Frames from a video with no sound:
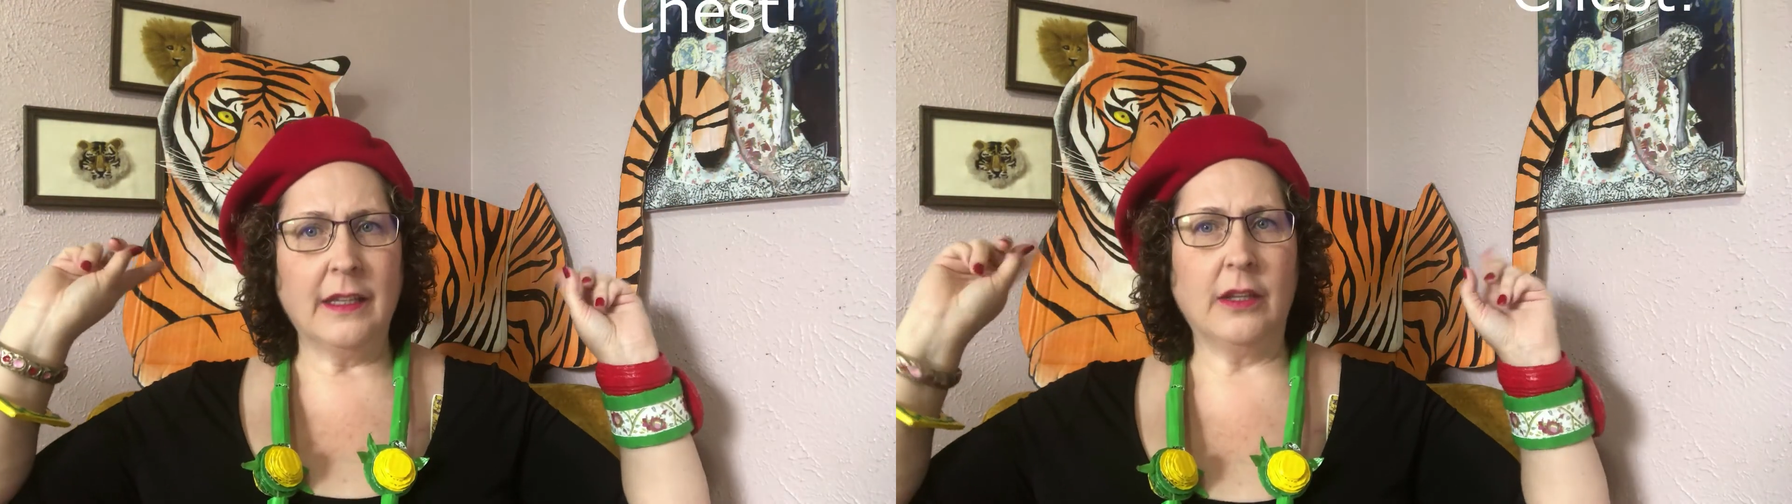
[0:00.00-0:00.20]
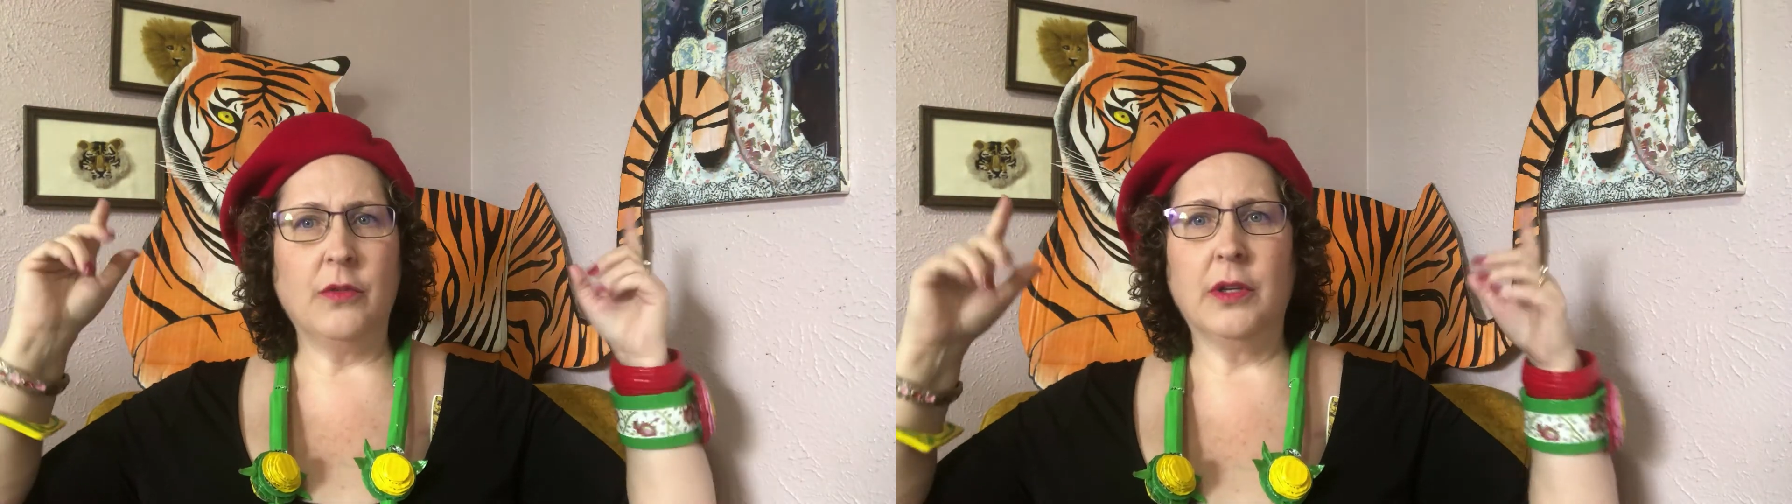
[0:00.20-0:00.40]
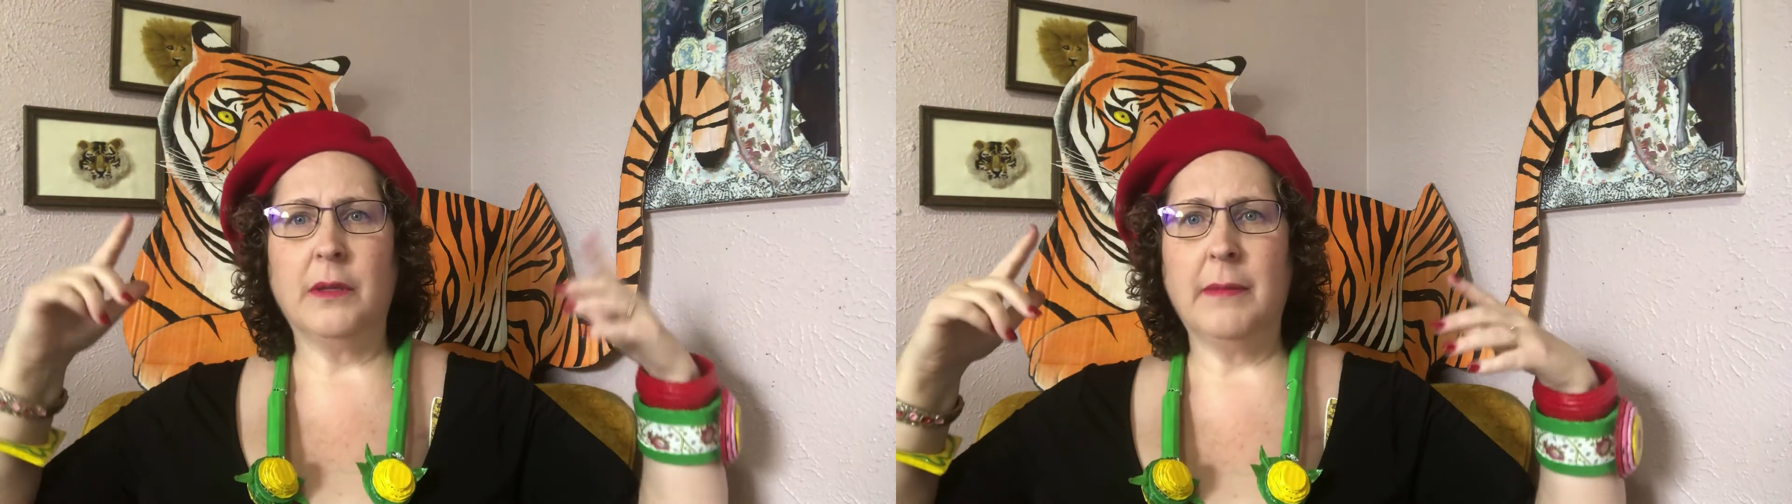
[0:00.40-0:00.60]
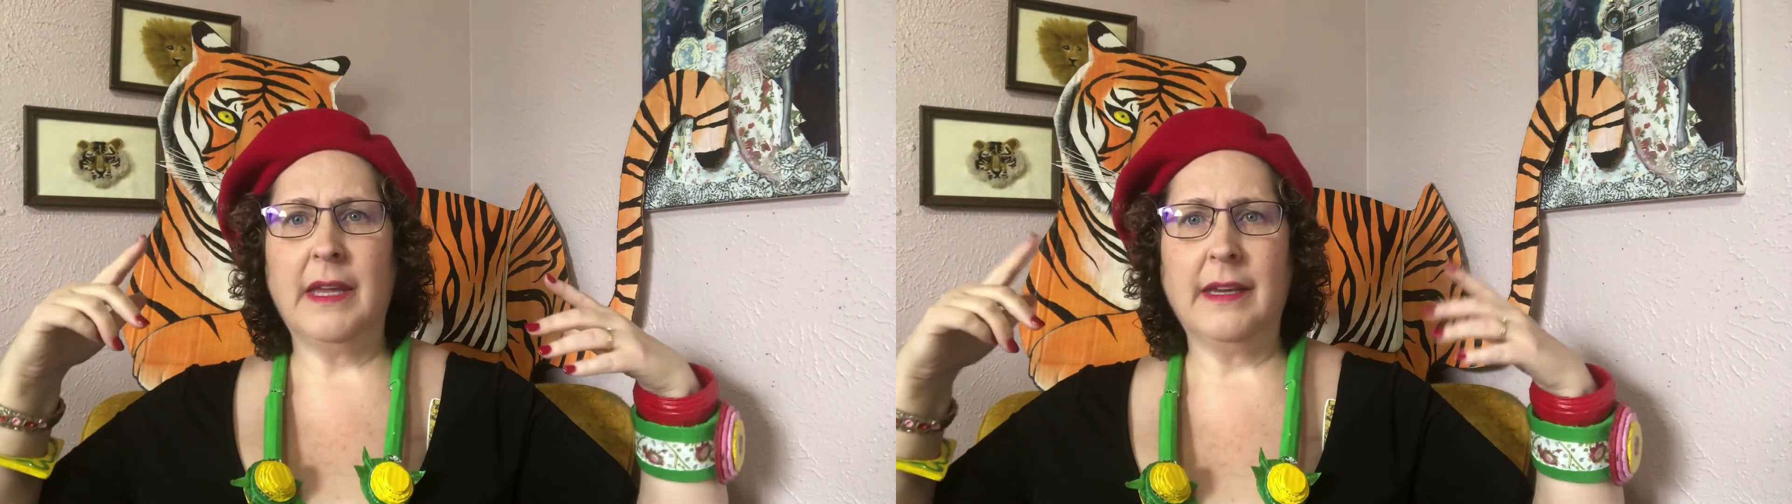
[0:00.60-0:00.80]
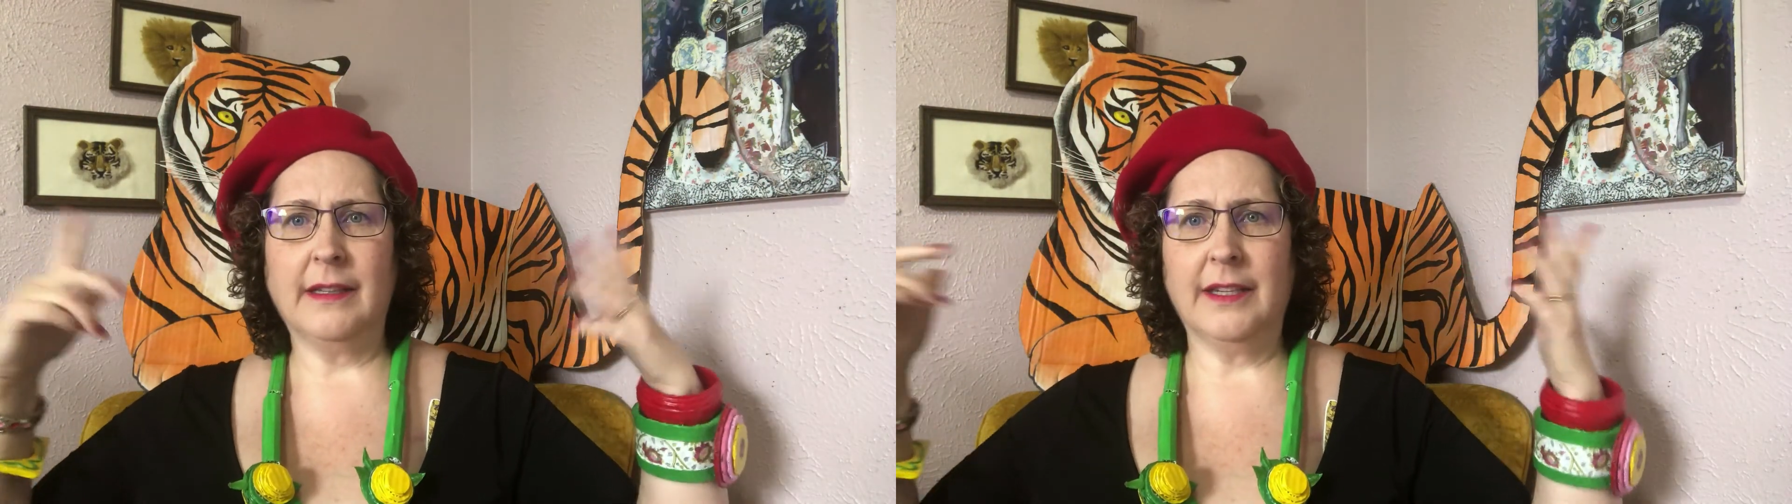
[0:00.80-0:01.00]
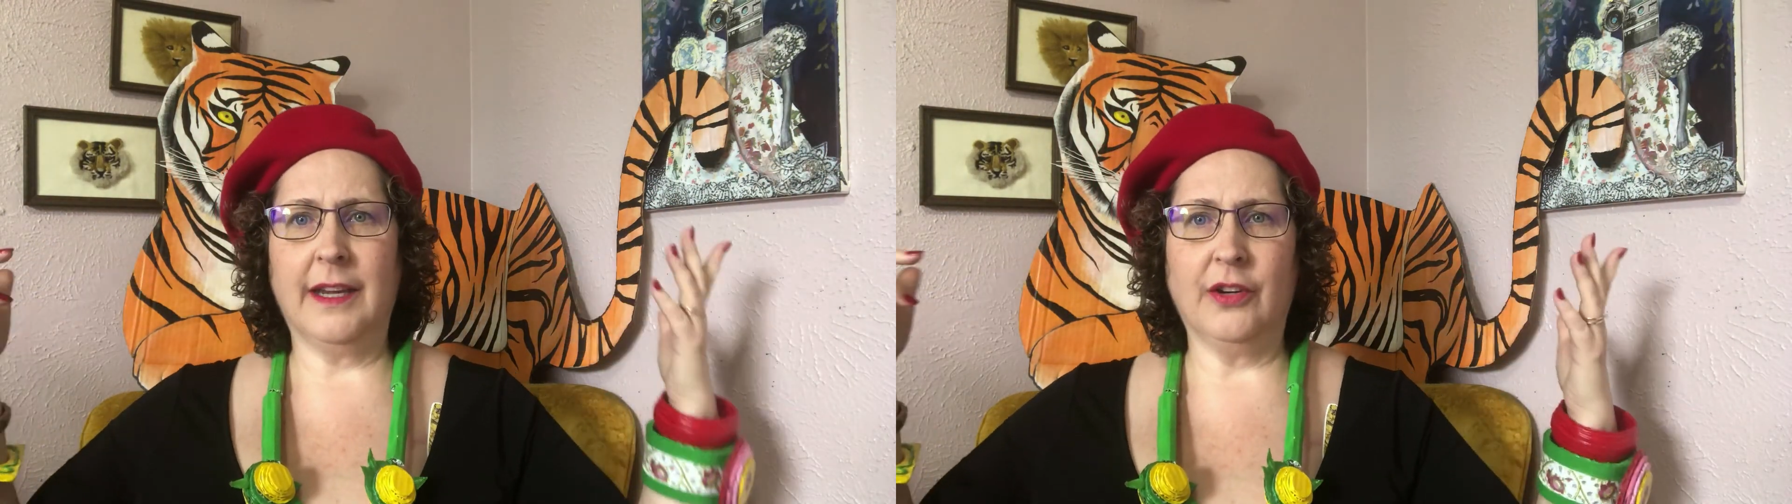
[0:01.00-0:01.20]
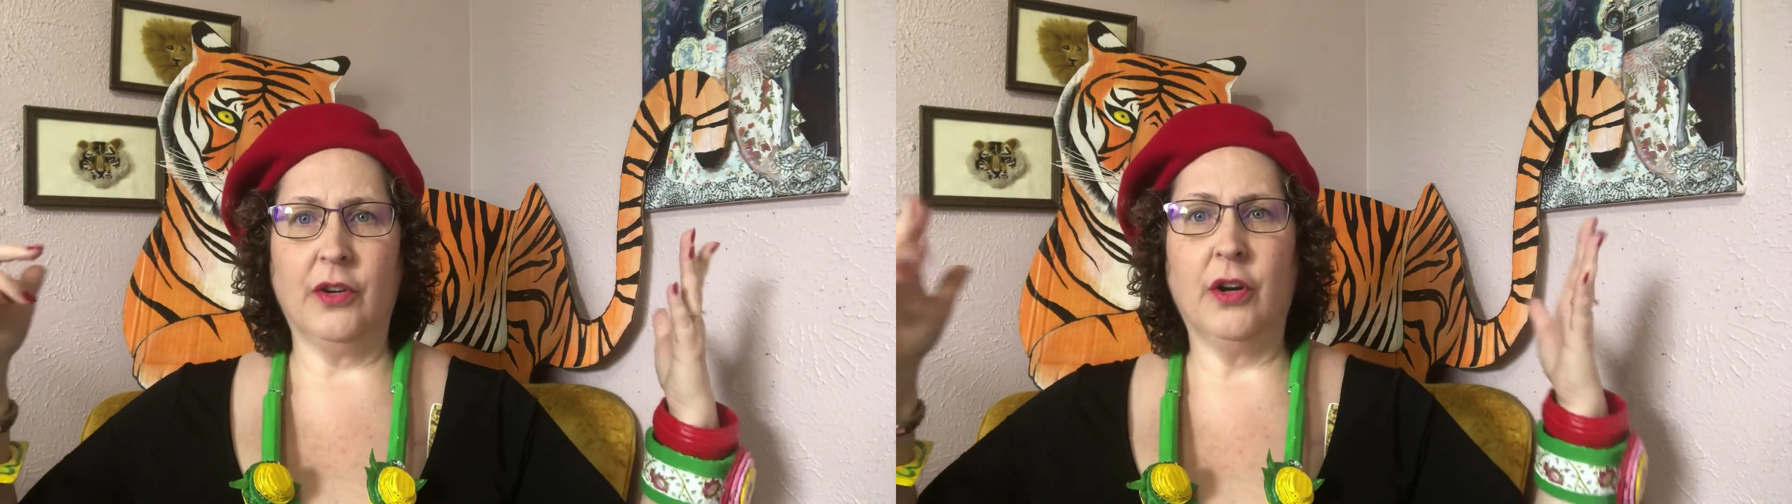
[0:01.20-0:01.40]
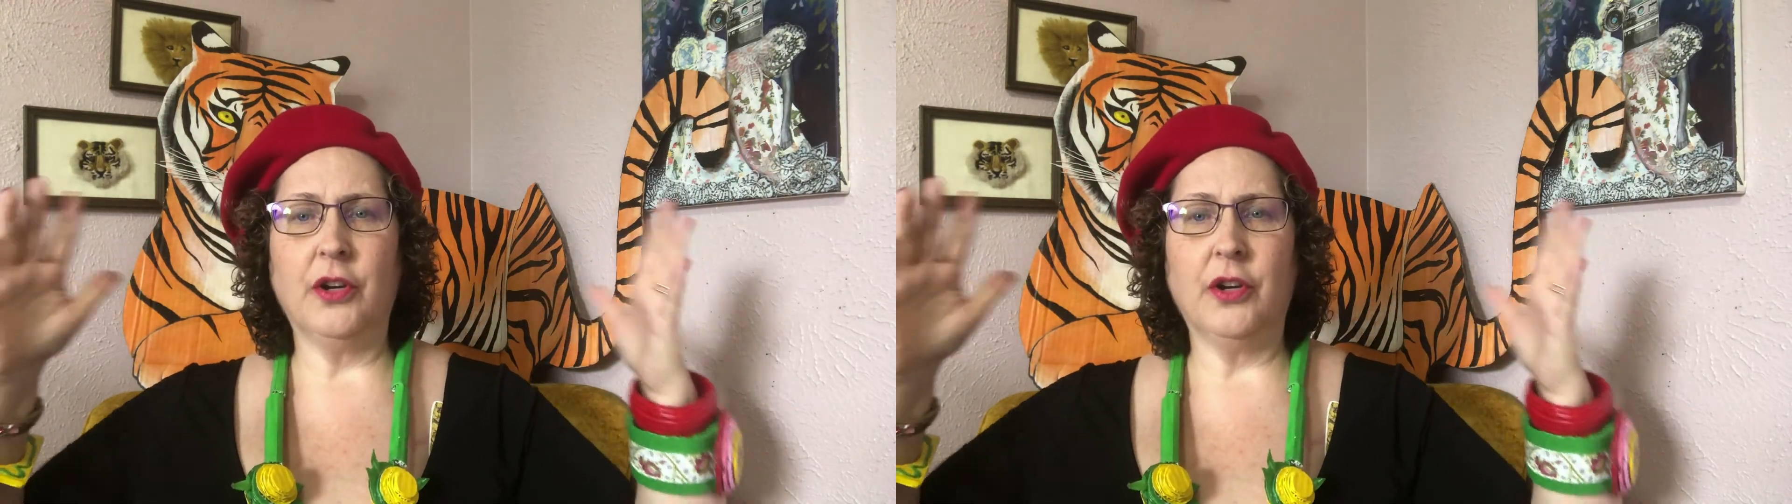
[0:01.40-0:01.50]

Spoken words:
you could make a tiger,